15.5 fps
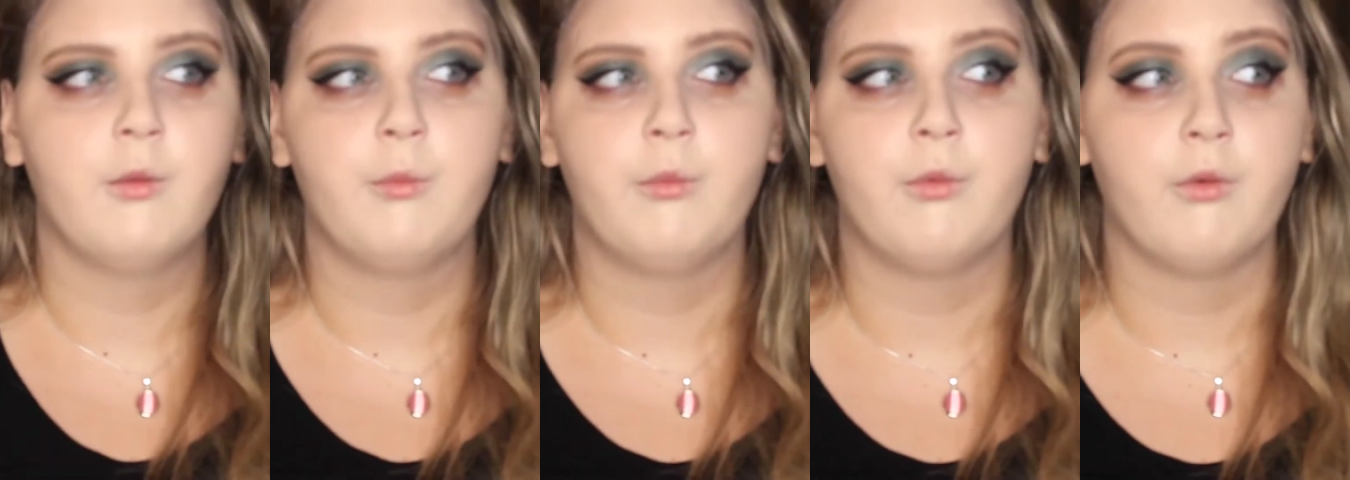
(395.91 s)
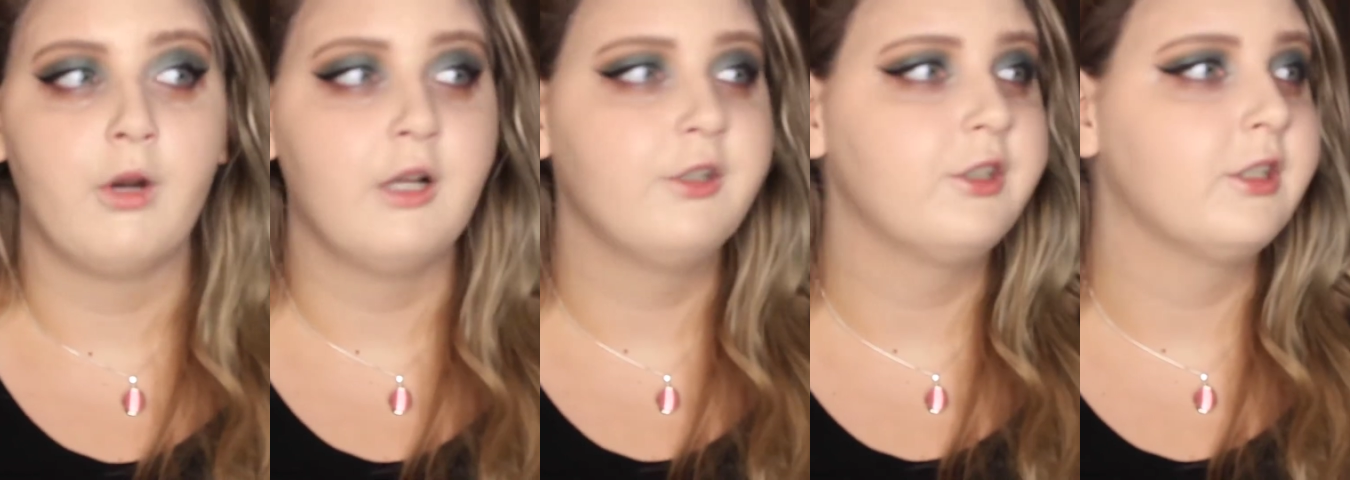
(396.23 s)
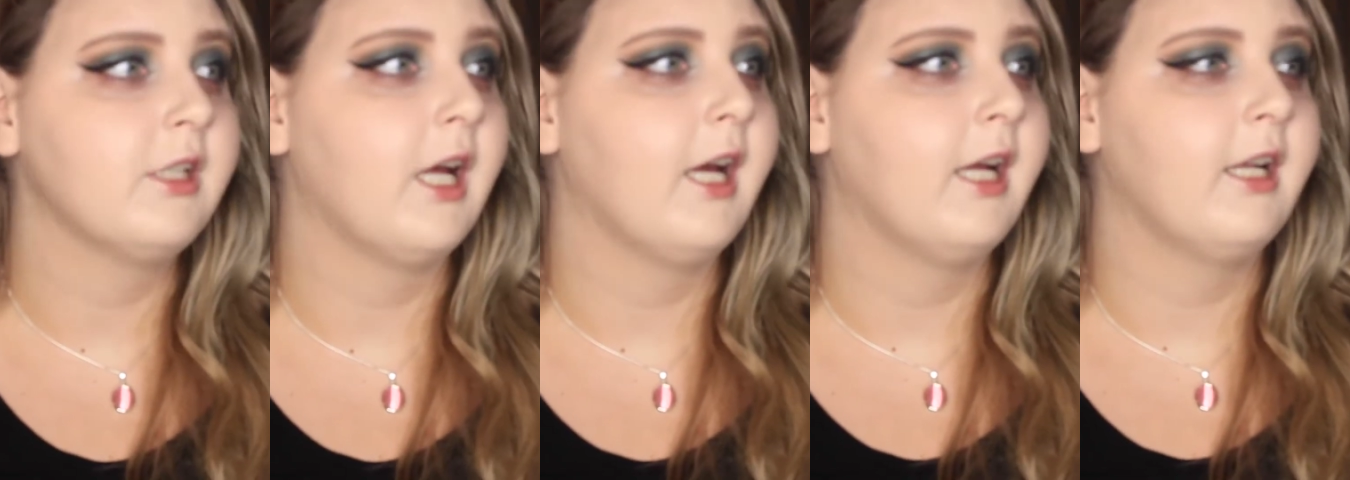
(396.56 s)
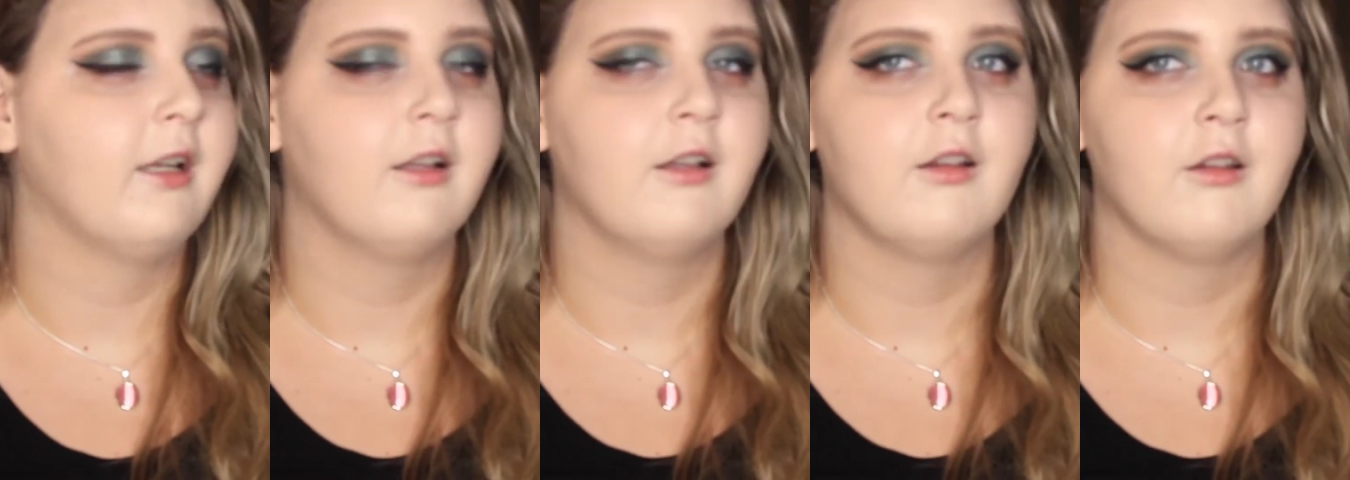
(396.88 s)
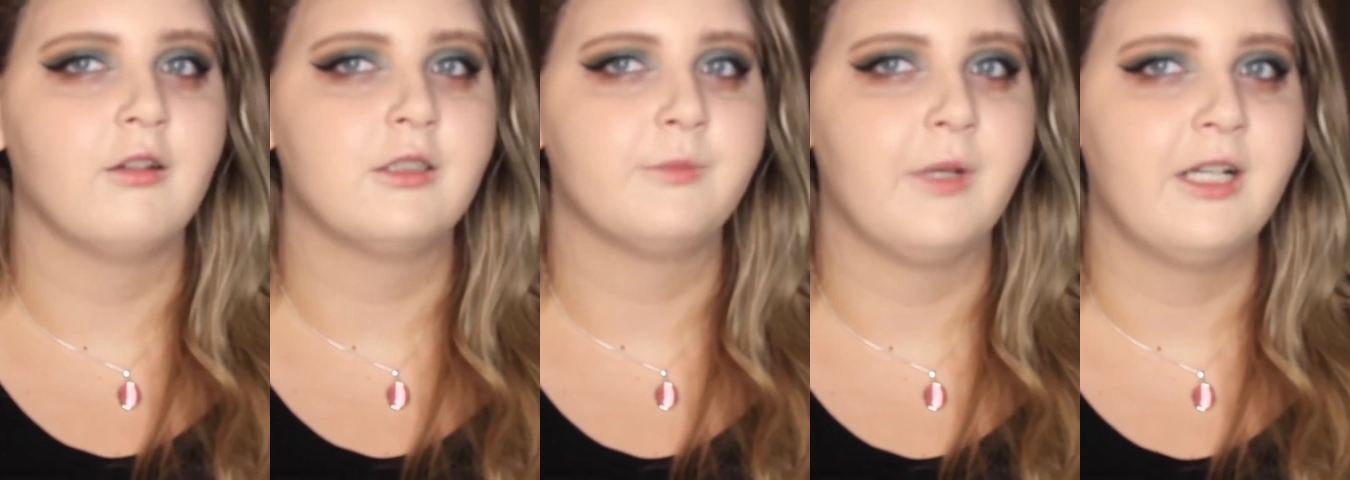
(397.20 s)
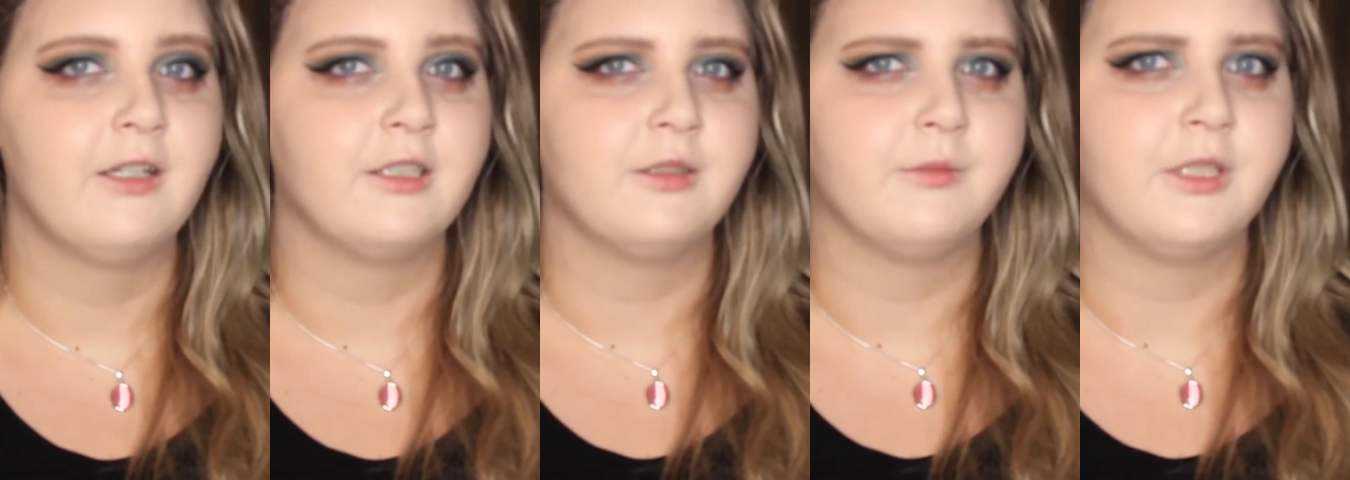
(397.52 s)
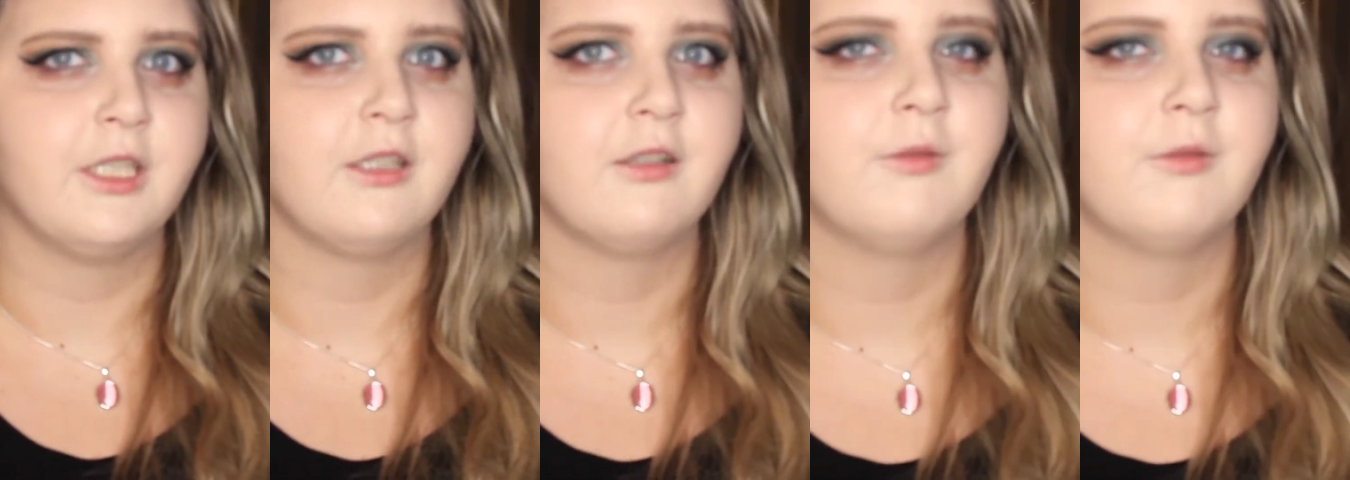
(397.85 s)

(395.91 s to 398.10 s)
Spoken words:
brush side looks better to me.